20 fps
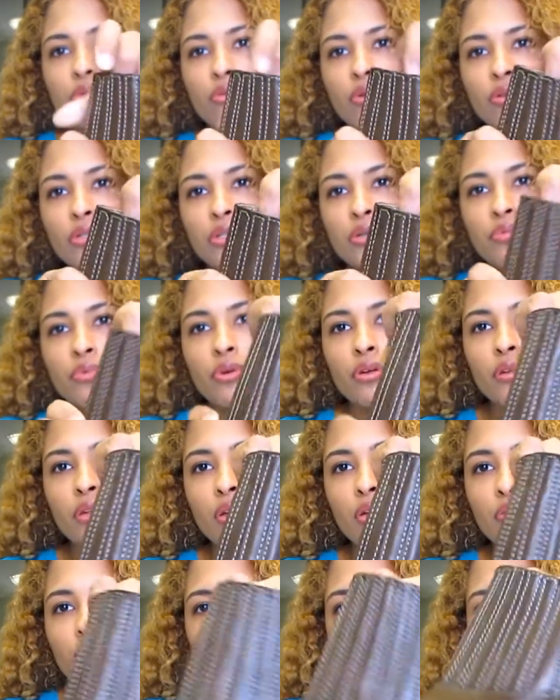I did want like
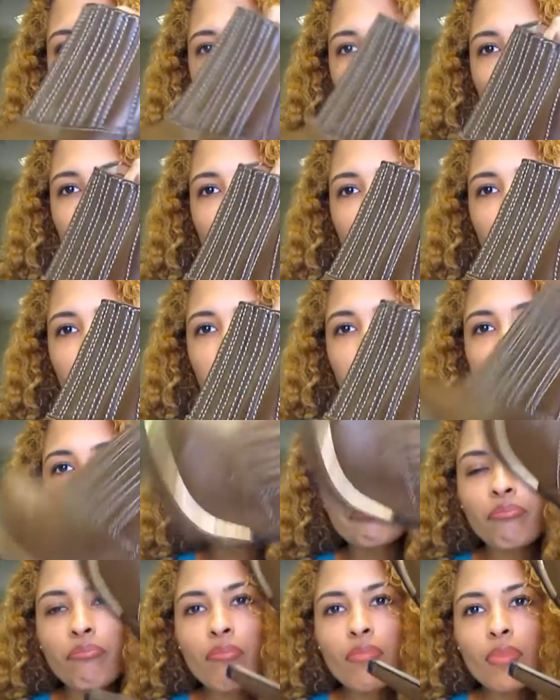a little booty.
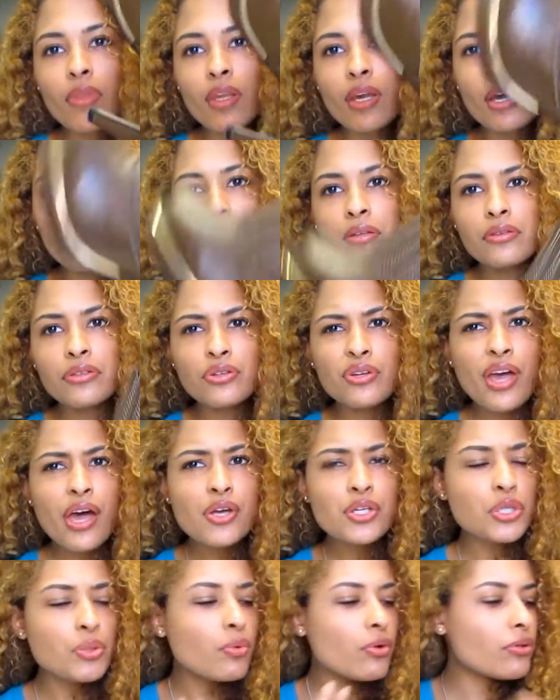And they're
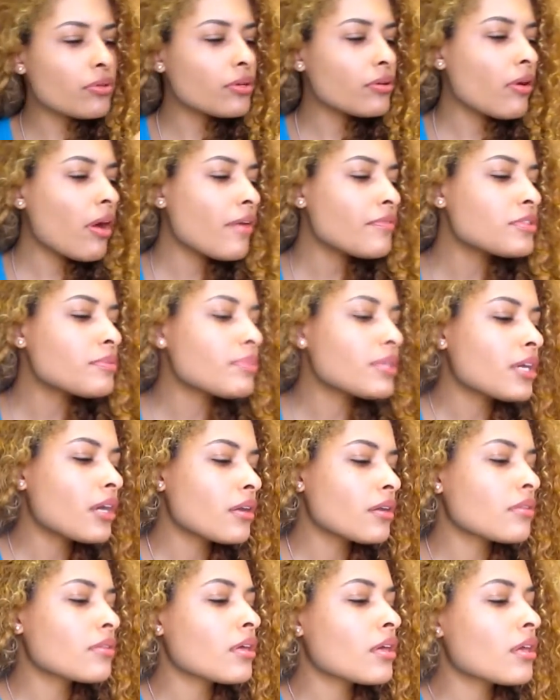casual. They don't have to be
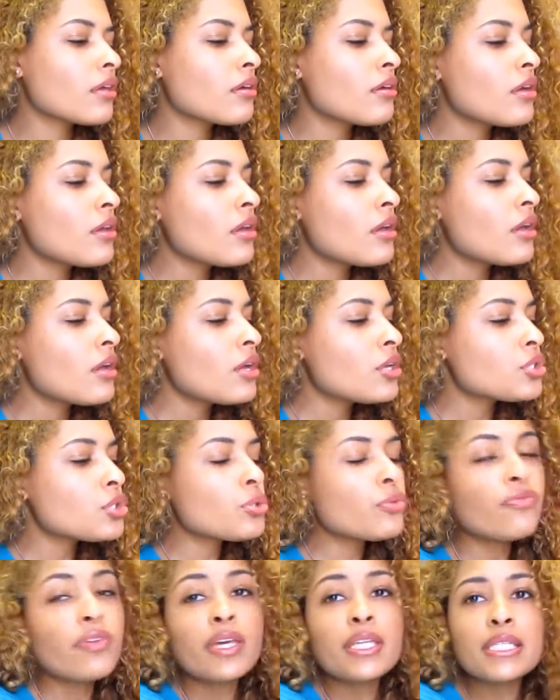anything too
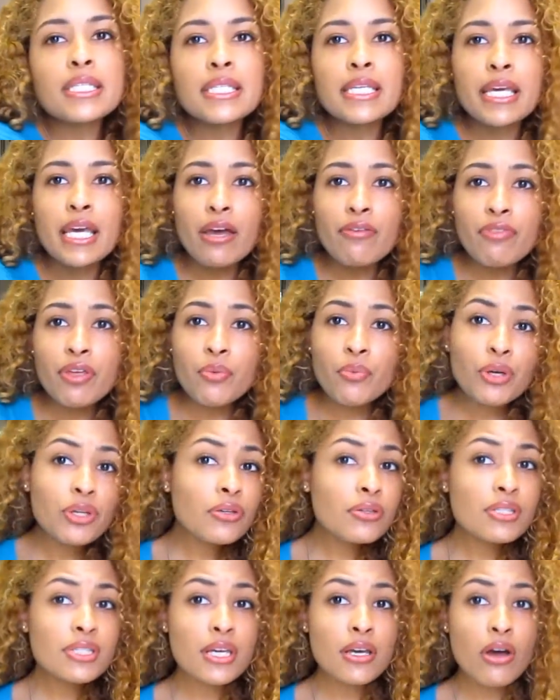fancy. If they want
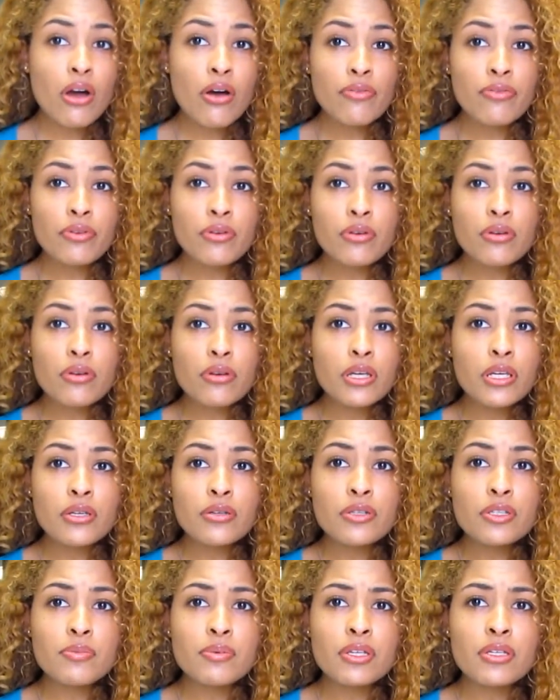you to take off your
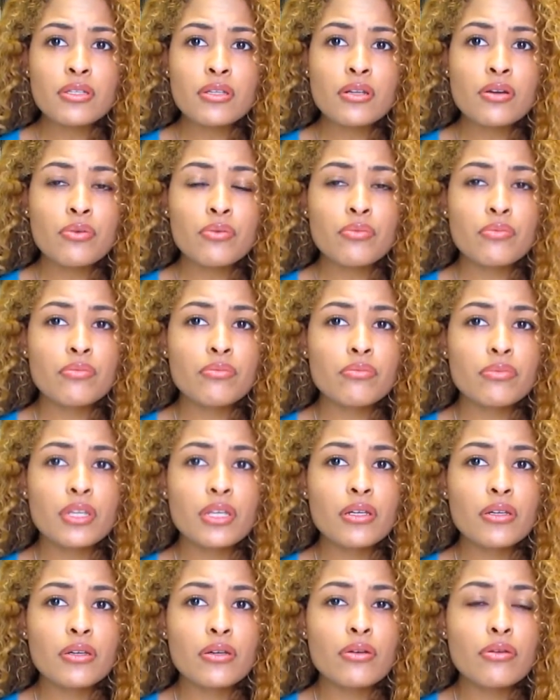heels because they don't
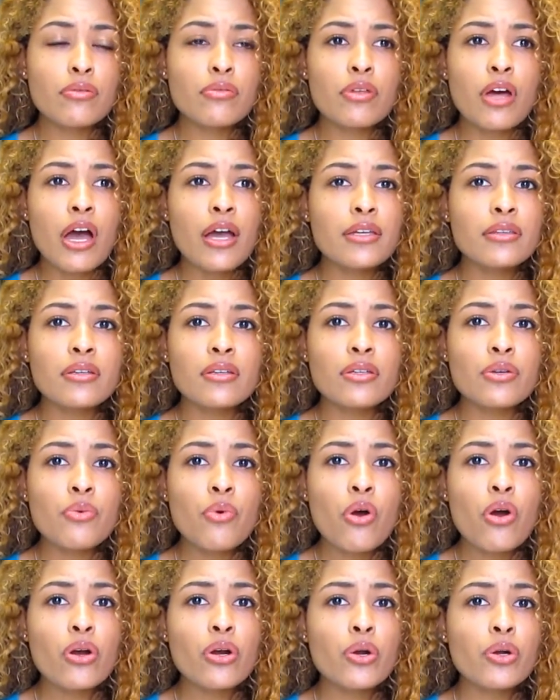think you're the height that you
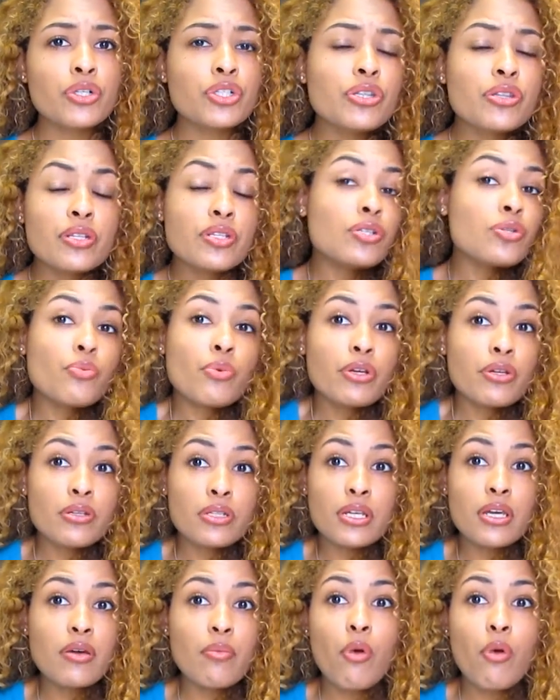are, or they just want you to take them